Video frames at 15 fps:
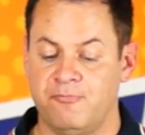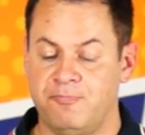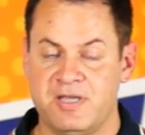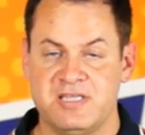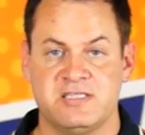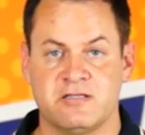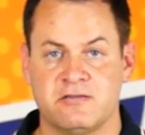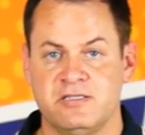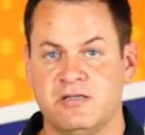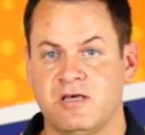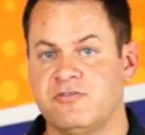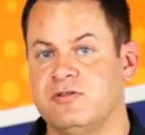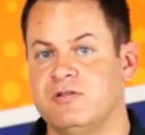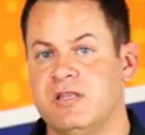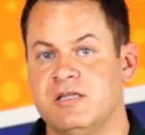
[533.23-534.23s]
Basically
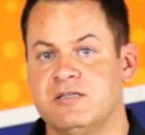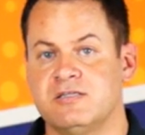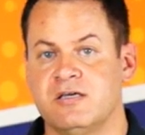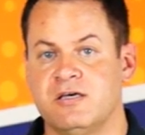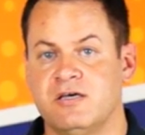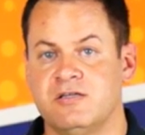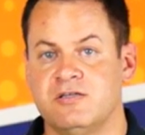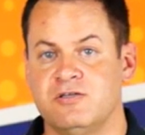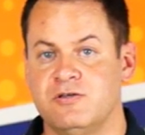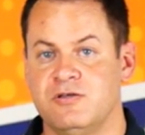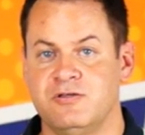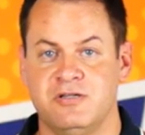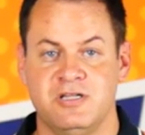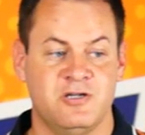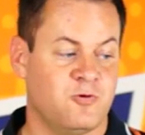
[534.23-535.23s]
nothing that you
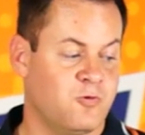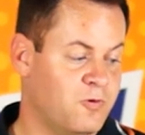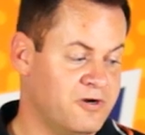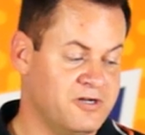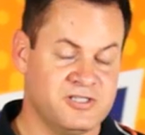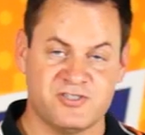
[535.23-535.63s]
need to worry,